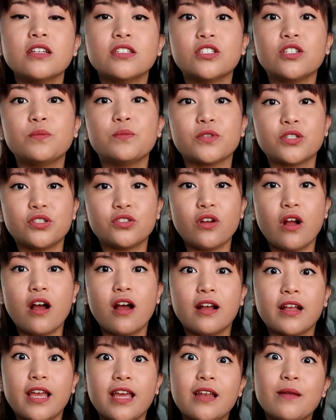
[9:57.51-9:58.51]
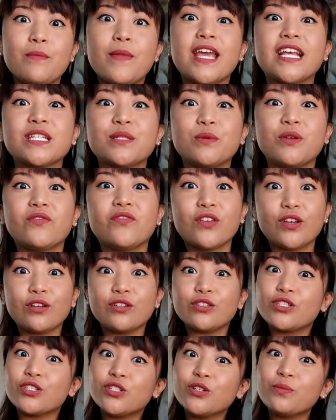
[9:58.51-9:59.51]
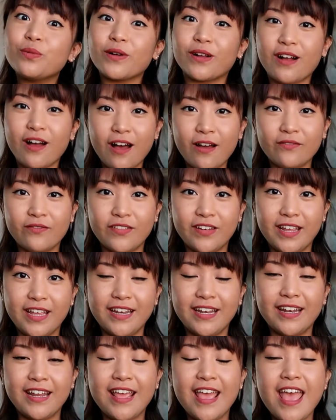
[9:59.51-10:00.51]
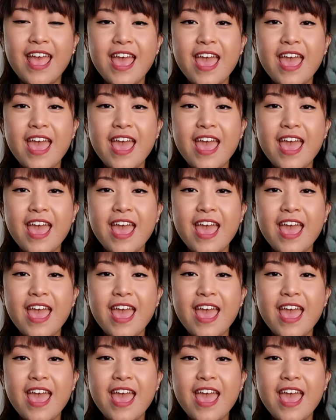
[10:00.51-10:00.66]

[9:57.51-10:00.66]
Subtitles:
super strong and it makes me feel super confident.